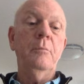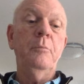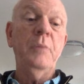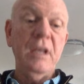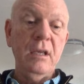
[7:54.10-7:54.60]

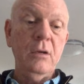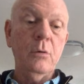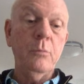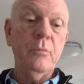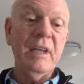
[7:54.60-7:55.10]

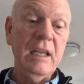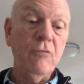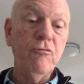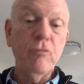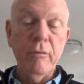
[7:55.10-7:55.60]
PM
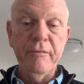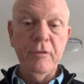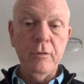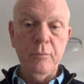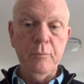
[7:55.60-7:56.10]
in
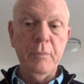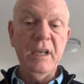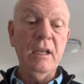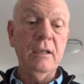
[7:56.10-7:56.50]
review, meaning